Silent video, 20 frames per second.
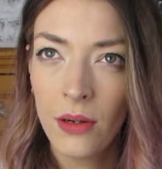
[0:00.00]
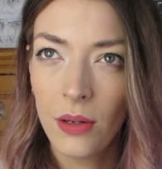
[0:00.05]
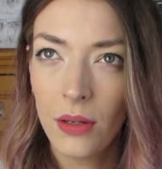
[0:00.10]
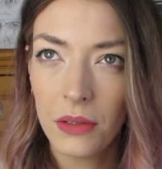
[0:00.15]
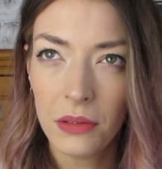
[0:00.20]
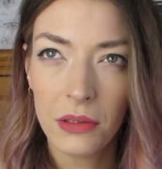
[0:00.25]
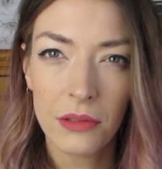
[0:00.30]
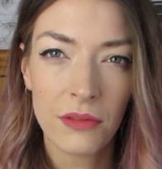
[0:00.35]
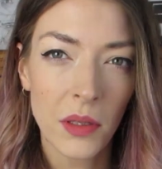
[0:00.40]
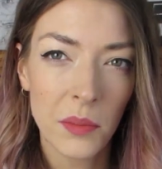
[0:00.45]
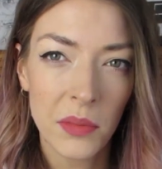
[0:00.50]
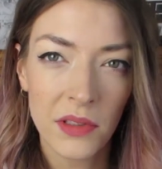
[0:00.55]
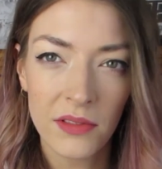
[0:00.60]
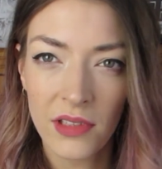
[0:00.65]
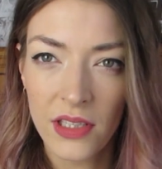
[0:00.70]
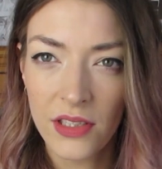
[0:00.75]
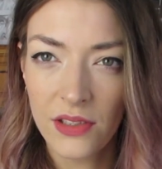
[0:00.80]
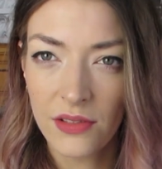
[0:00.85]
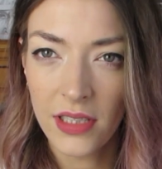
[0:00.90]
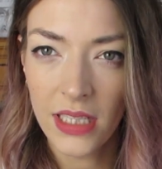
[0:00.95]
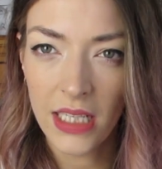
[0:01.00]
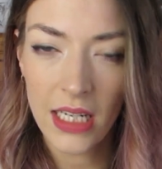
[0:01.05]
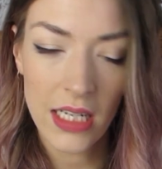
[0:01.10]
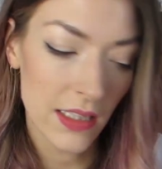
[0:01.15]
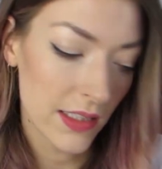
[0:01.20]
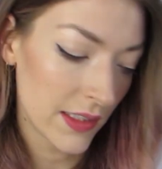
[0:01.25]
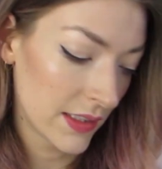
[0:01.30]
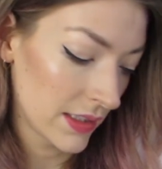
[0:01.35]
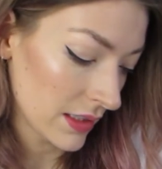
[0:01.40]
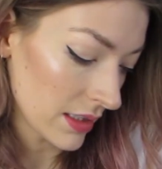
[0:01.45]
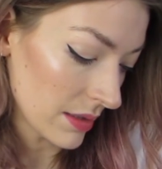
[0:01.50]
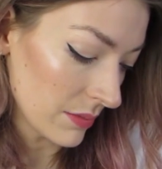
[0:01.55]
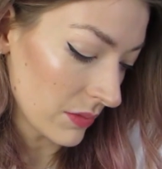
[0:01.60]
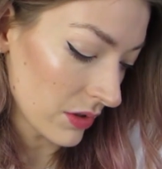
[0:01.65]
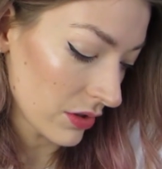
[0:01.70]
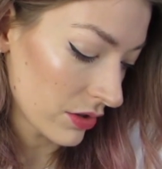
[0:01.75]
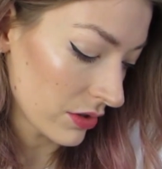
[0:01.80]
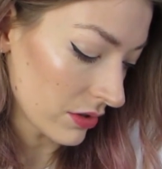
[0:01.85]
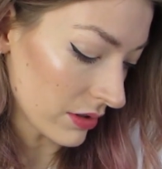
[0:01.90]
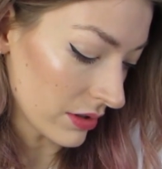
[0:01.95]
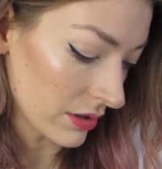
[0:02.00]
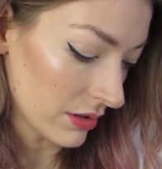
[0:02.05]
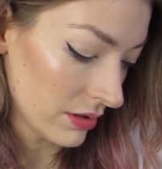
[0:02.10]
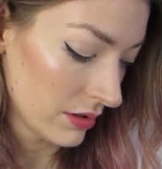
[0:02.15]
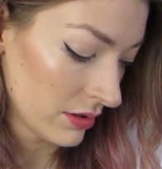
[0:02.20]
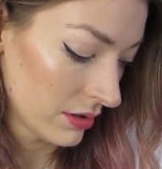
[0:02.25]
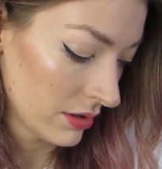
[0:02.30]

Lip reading: Or Robert Rodriguez, I'm not sure.